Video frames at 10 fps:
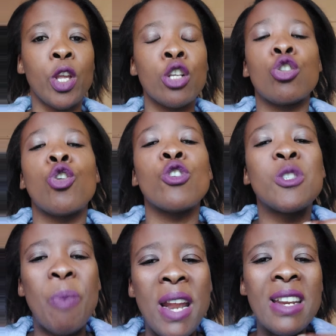So your
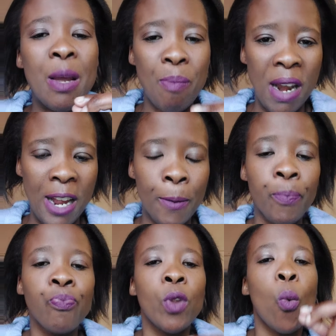spending plan
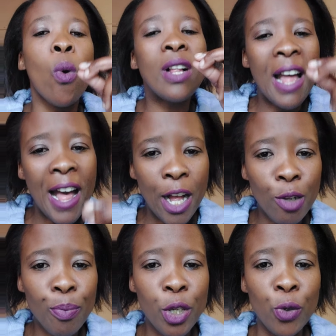will
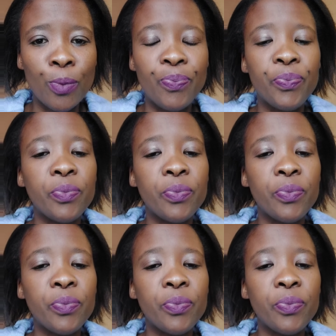help you